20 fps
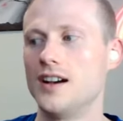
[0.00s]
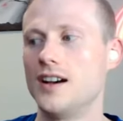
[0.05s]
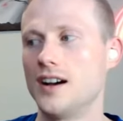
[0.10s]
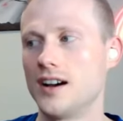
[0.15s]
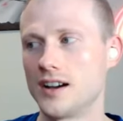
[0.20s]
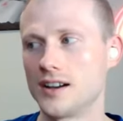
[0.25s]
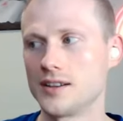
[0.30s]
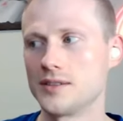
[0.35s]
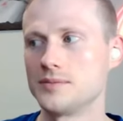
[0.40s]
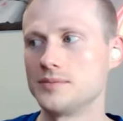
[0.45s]

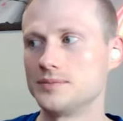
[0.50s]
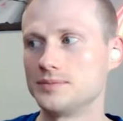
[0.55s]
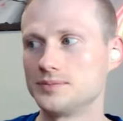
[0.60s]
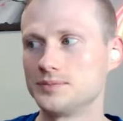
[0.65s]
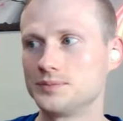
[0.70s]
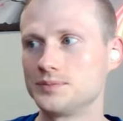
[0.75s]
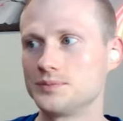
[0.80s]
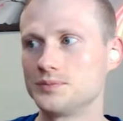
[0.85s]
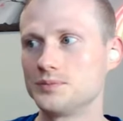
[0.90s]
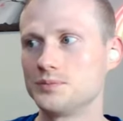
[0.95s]

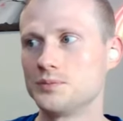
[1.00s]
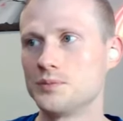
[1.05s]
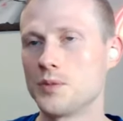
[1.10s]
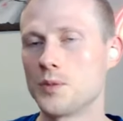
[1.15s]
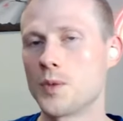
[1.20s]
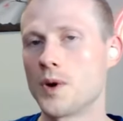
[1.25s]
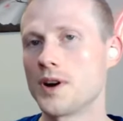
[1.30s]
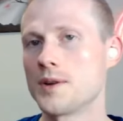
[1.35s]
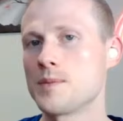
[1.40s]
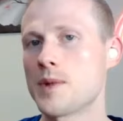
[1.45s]

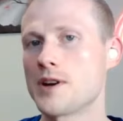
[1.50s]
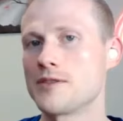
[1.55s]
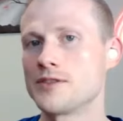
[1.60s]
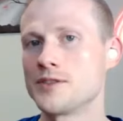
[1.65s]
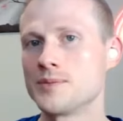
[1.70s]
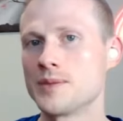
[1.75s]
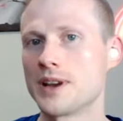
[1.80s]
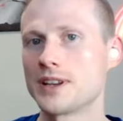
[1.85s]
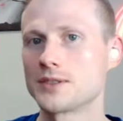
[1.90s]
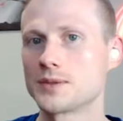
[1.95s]
one of my
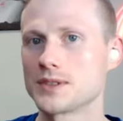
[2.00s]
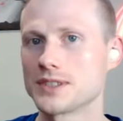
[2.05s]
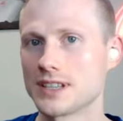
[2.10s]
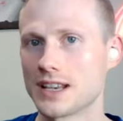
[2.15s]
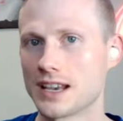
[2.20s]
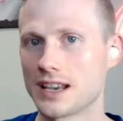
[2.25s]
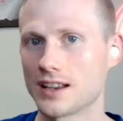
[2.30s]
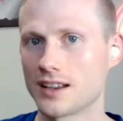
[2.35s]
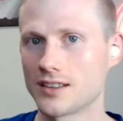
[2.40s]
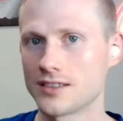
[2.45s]
roommates was
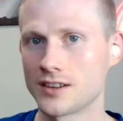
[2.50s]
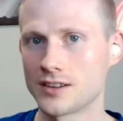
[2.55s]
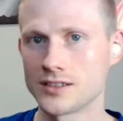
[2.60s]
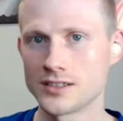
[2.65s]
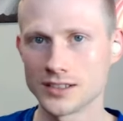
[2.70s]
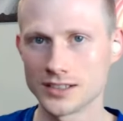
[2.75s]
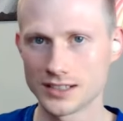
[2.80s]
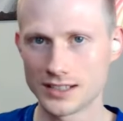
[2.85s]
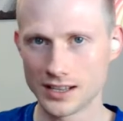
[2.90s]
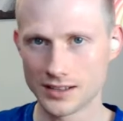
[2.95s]
like, I
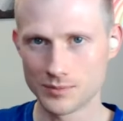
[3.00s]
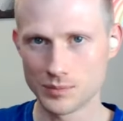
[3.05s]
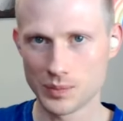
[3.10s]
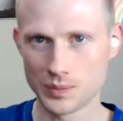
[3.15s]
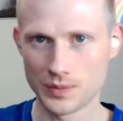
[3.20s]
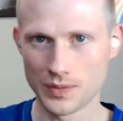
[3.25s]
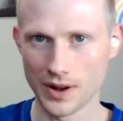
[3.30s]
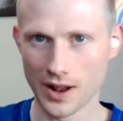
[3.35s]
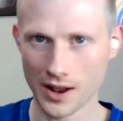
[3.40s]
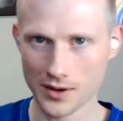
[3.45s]
was
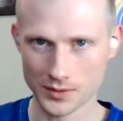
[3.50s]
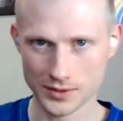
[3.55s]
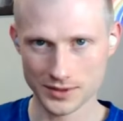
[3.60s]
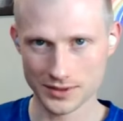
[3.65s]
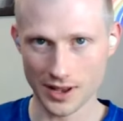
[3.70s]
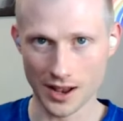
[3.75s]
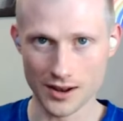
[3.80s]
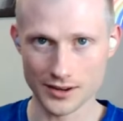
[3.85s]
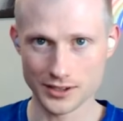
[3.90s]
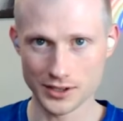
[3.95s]

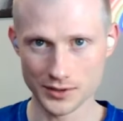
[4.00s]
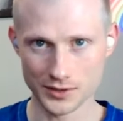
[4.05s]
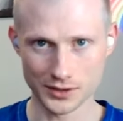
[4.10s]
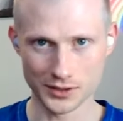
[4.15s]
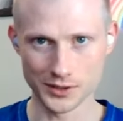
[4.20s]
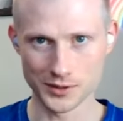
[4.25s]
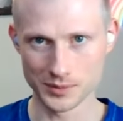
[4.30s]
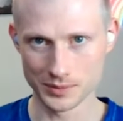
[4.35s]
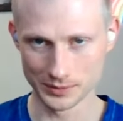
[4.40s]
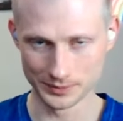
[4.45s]
on
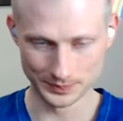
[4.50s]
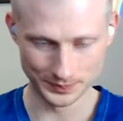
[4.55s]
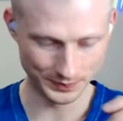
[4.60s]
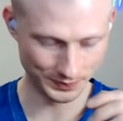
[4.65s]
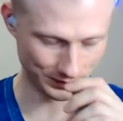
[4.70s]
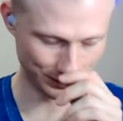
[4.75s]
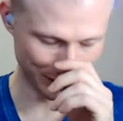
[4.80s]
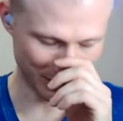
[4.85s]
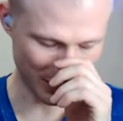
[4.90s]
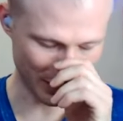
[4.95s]
YouTube
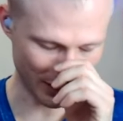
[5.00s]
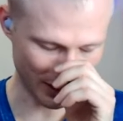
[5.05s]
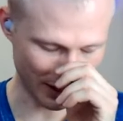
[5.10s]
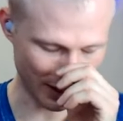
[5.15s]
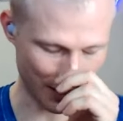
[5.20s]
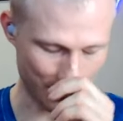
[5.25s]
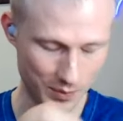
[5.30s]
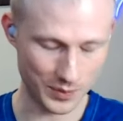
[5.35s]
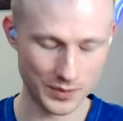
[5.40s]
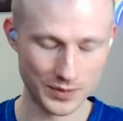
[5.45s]
looking
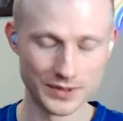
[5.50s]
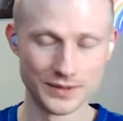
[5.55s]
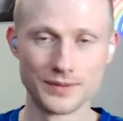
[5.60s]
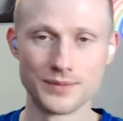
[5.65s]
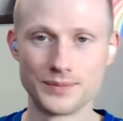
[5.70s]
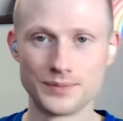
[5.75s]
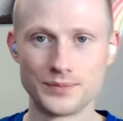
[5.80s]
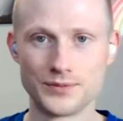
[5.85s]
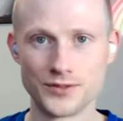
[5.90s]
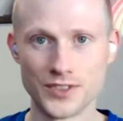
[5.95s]
up
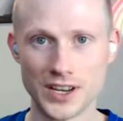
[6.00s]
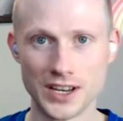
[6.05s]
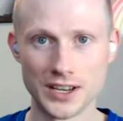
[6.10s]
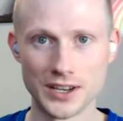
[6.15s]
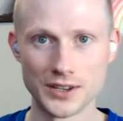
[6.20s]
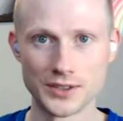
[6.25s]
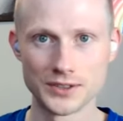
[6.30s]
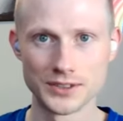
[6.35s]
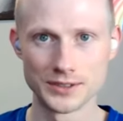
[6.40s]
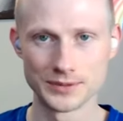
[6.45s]

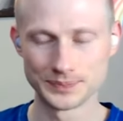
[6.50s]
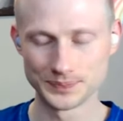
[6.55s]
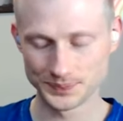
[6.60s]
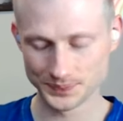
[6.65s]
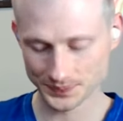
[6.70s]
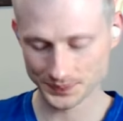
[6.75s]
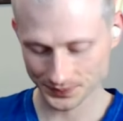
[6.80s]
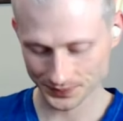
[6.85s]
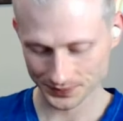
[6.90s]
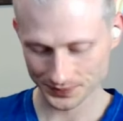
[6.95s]
videos,
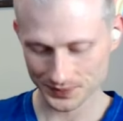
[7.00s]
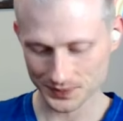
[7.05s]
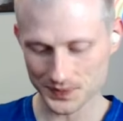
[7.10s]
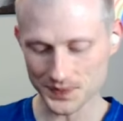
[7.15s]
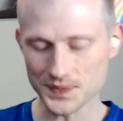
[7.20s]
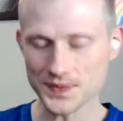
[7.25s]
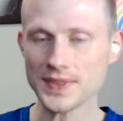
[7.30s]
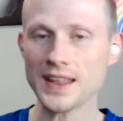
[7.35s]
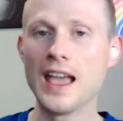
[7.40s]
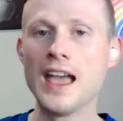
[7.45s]

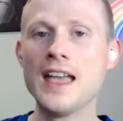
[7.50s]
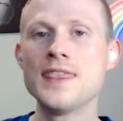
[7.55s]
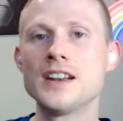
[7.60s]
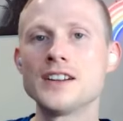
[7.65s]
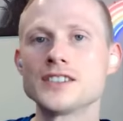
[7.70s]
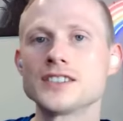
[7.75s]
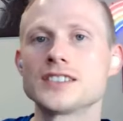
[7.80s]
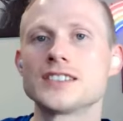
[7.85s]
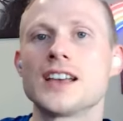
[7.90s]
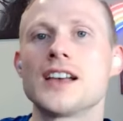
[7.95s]
and
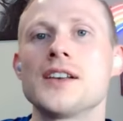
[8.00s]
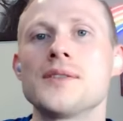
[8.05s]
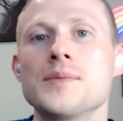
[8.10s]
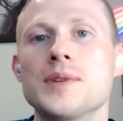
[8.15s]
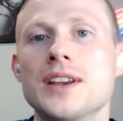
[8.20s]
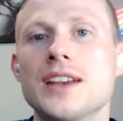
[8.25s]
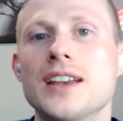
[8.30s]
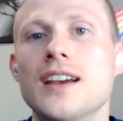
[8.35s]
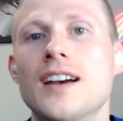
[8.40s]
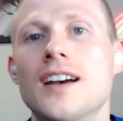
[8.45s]
they're just telling
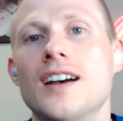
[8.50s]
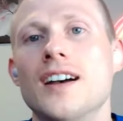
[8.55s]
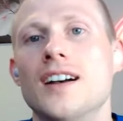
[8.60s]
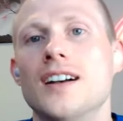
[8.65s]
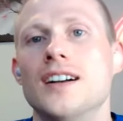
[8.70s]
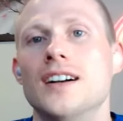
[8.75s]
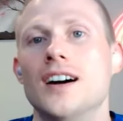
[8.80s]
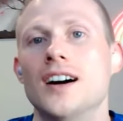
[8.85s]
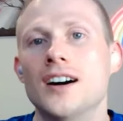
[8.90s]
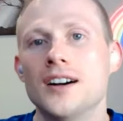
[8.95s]
me,
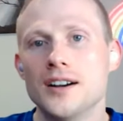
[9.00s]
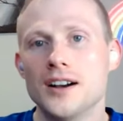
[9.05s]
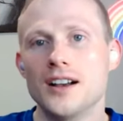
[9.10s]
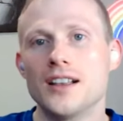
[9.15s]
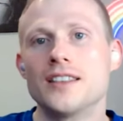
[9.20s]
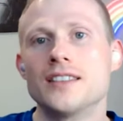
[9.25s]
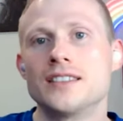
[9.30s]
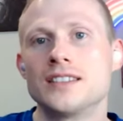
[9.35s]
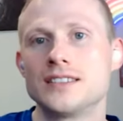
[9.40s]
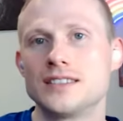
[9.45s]

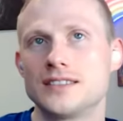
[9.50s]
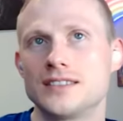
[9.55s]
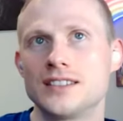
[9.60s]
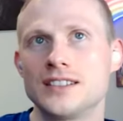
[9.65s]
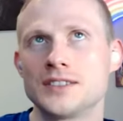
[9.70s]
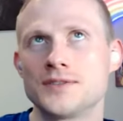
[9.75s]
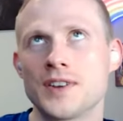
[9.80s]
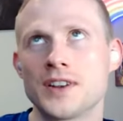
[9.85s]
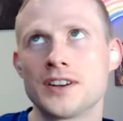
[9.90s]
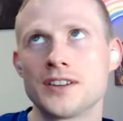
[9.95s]

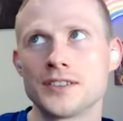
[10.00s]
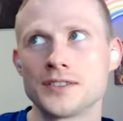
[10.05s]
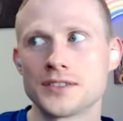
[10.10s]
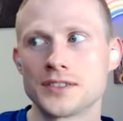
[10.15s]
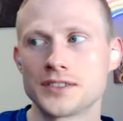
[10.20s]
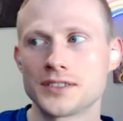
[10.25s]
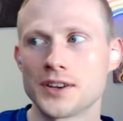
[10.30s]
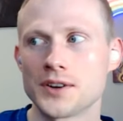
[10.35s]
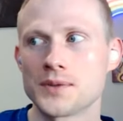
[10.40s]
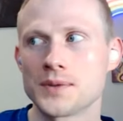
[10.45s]
these videos are
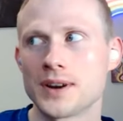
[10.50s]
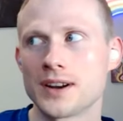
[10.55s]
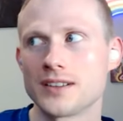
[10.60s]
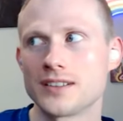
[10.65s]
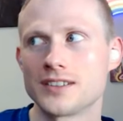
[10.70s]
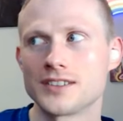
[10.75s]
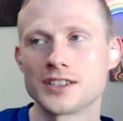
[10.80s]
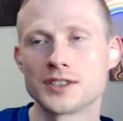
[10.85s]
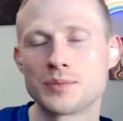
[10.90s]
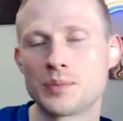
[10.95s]
so weird.
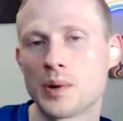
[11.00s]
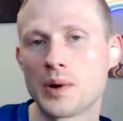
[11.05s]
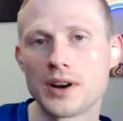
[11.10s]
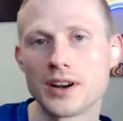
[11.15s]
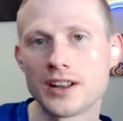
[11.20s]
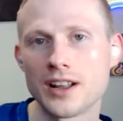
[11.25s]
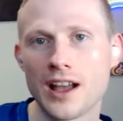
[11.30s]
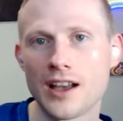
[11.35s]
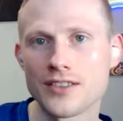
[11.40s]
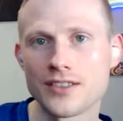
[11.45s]
They're just
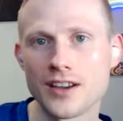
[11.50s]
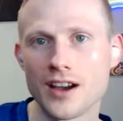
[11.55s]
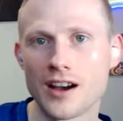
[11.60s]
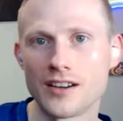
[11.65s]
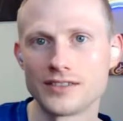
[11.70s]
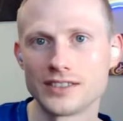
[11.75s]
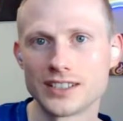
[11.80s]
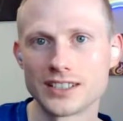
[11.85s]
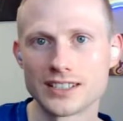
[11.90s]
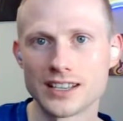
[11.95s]
pointing out the
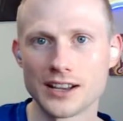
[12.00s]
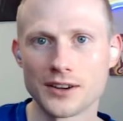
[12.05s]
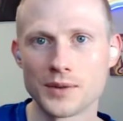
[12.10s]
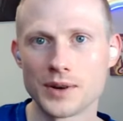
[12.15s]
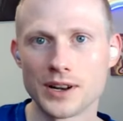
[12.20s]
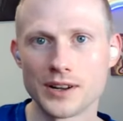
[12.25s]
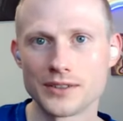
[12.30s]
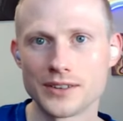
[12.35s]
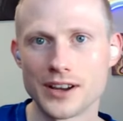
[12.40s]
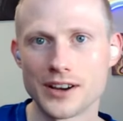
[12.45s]
obvious, like we
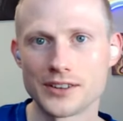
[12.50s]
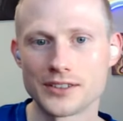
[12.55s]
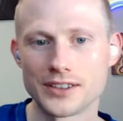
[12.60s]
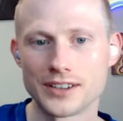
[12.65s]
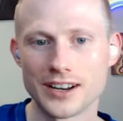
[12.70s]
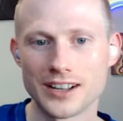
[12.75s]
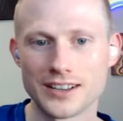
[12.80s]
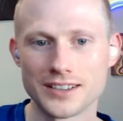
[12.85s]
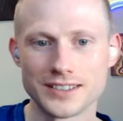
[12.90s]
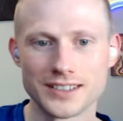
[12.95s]
don't know.
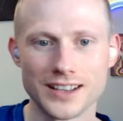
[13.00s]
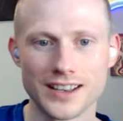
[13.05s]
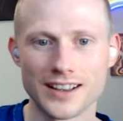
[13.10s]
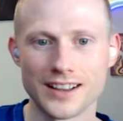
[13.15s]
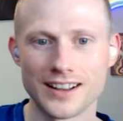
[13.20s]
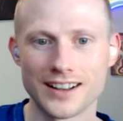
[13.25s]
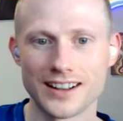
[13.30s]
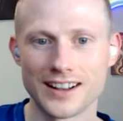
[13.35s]
And I was like,